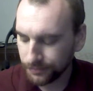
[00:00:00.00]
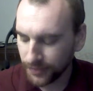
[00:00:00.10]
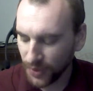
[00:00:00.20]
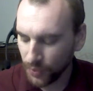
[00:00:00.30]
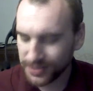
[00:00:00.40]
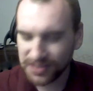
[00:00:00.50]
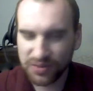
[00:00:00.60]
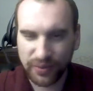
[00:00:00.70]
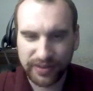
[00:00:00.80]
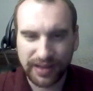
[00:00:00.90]
What's
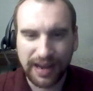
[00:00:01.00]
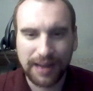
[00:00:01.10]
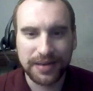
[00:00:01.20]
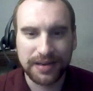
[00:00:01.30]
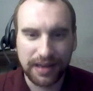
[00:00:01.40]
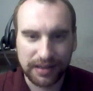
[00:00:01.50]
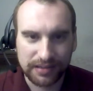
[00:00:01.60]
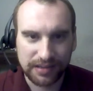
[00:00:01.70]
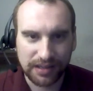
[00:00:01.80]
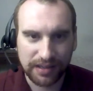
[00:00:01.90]
going to happen
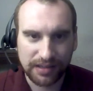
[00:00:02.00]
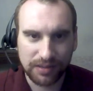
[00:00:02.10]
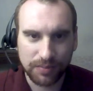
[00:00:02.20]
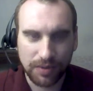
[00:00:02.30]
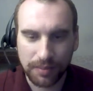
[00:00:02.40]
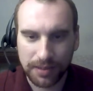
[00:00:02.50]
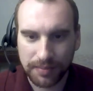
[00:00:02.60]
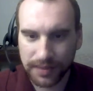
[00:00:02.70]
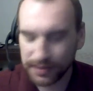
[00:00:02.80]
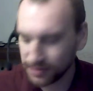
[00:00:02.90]
next, I guess, is probably the
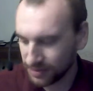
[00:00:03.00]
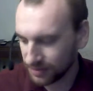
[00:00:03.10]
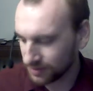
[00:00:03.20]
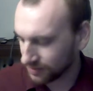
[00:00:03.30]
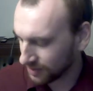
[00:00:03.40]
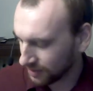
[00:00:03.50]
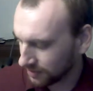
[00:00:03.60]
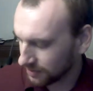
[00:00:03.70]
best thing to say.